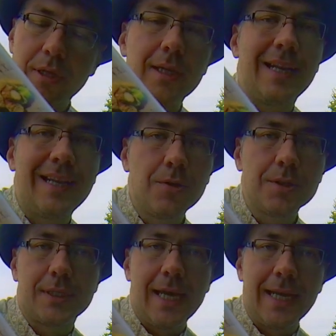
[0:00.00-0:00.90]

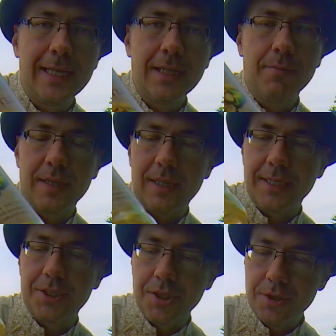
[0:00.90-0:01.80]
Looks a little bit
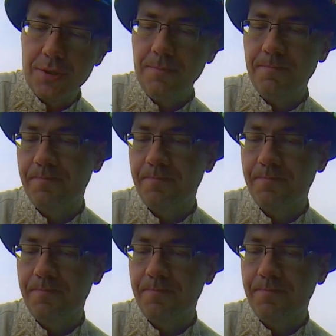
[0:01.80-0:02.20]
like ginger